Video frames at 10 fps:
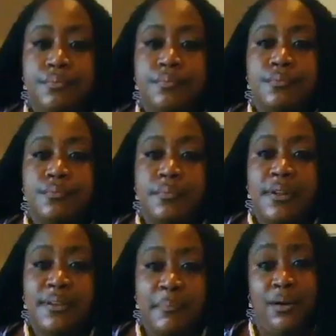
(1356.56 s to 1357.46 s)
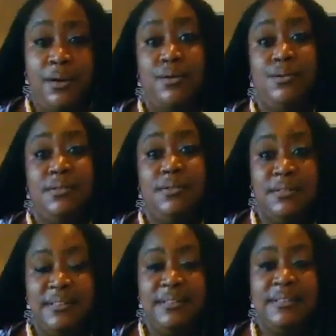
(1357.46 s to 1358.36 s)
This is not a
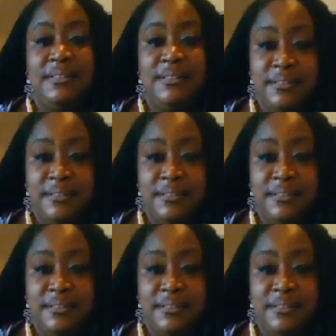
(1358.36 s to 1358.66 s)
destination.